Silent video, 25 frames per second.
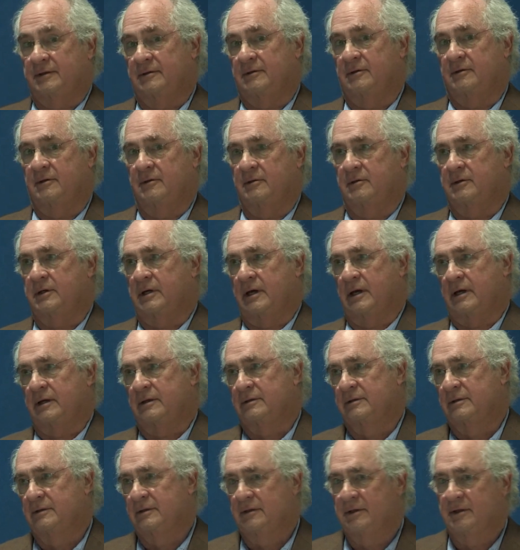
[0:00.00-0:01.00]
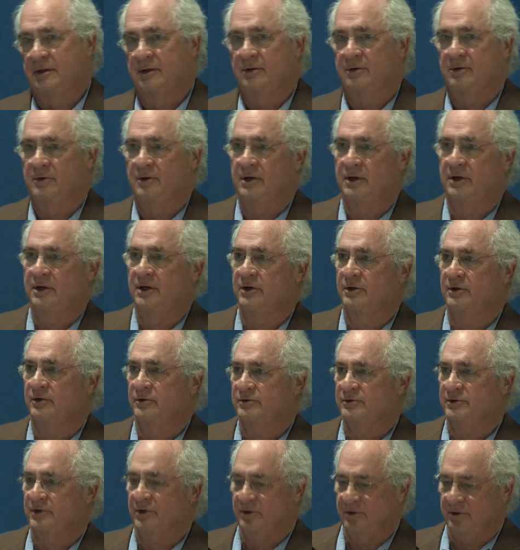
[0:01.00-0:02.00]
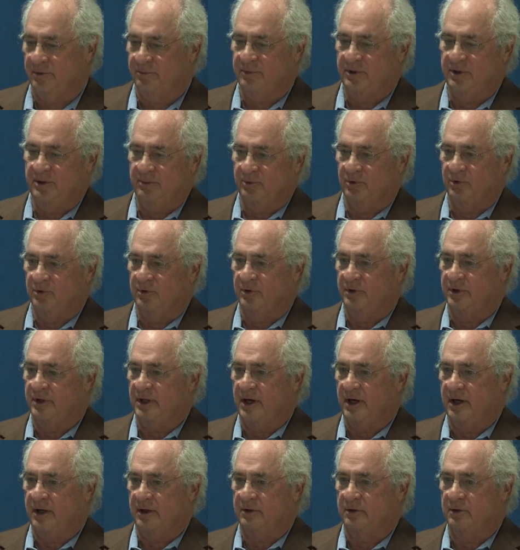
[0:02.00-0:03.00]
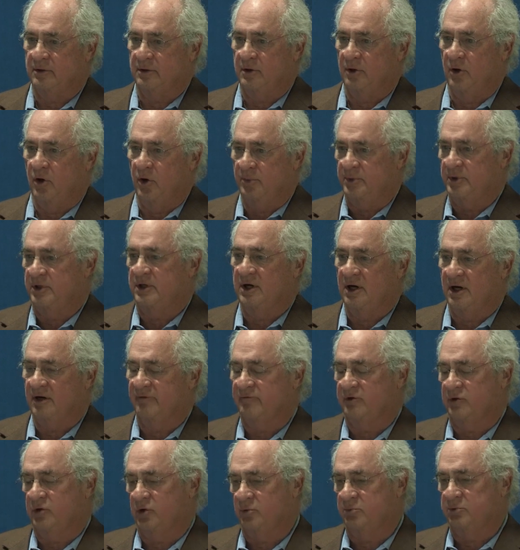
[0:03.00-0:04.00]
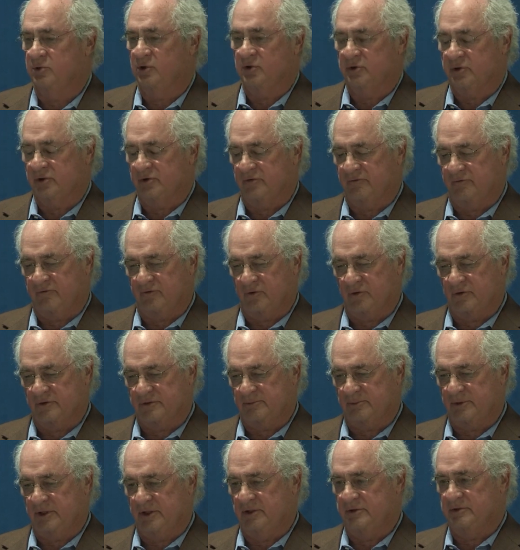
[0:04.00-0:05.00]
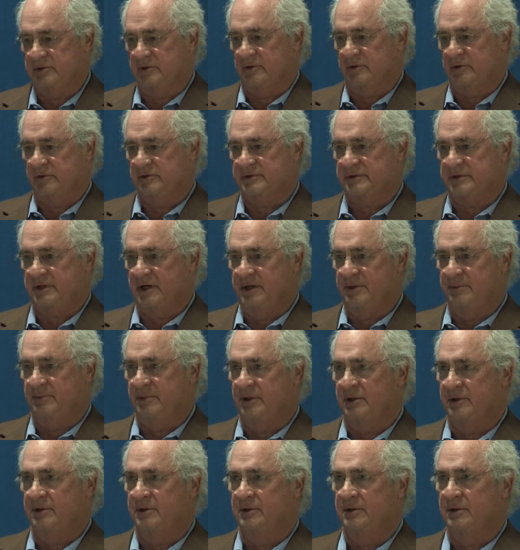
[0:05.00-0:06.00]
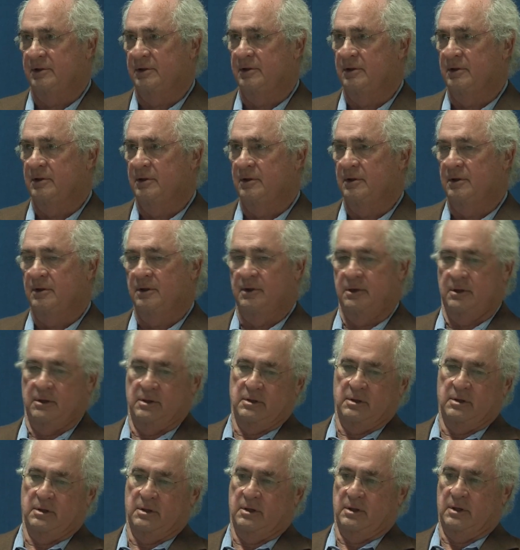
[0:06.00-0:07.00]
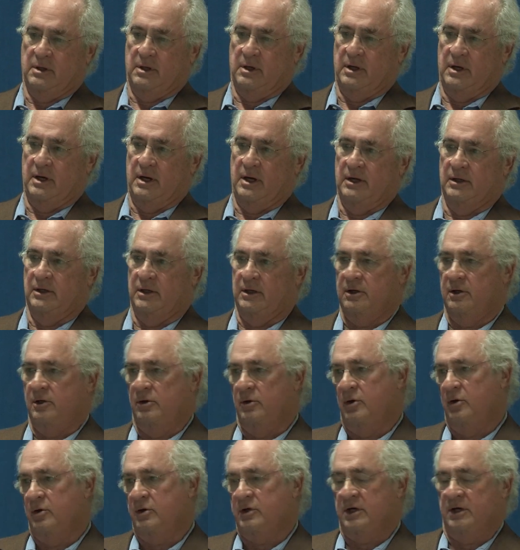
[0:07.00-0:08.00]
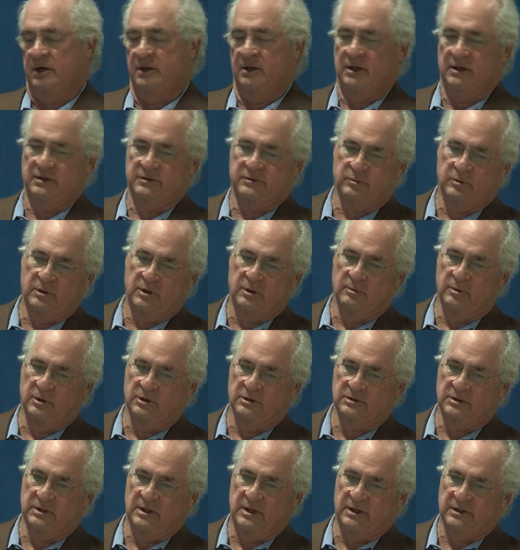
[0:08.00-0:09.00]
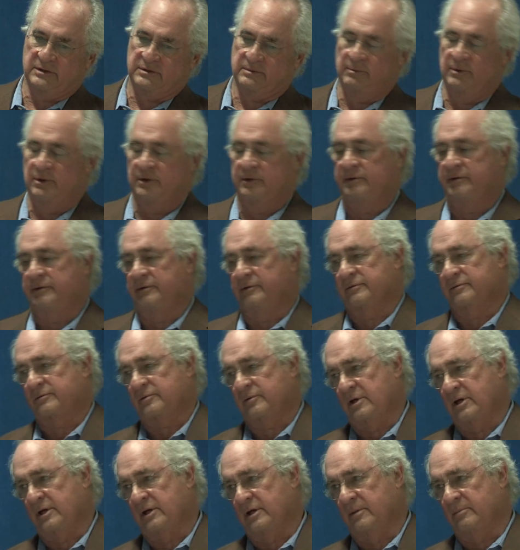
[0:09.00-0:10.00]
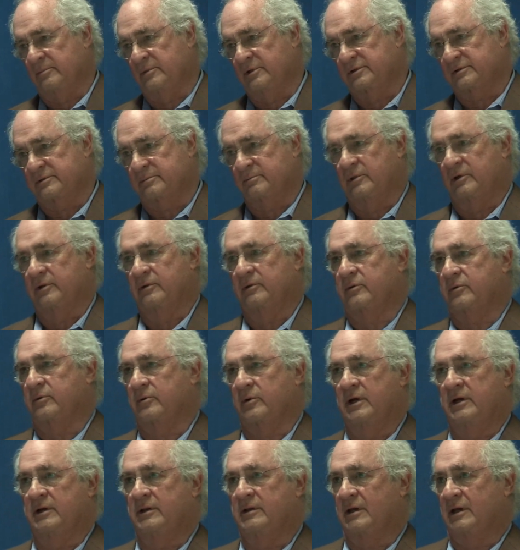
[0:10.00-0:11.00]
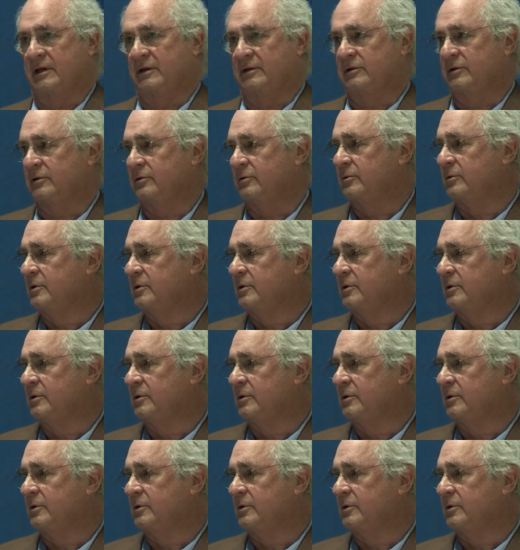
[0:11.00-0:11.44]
okay. And then there's other people that open the envelope, look at the first page of their statement, and they go, okay, that's where I was last month, here's where I am this month, great, thank you,